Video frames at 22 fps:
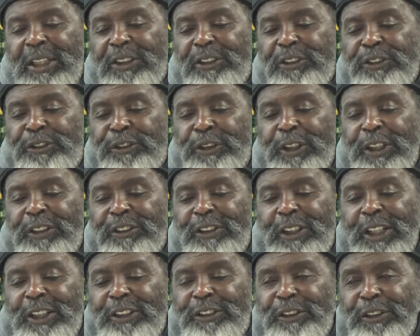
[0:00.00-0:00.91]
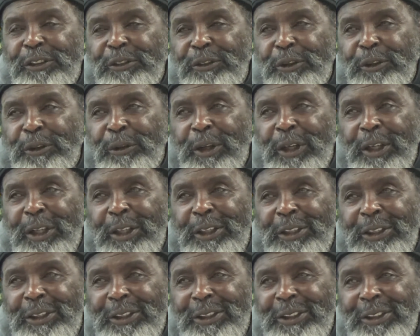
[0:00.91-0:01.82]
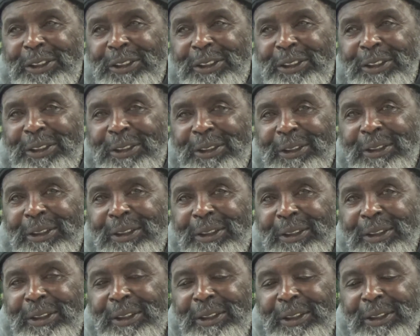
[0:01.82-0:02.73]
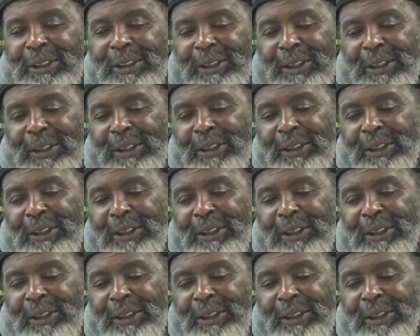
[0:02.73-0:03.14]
Ali's translation of Quran? Yeah.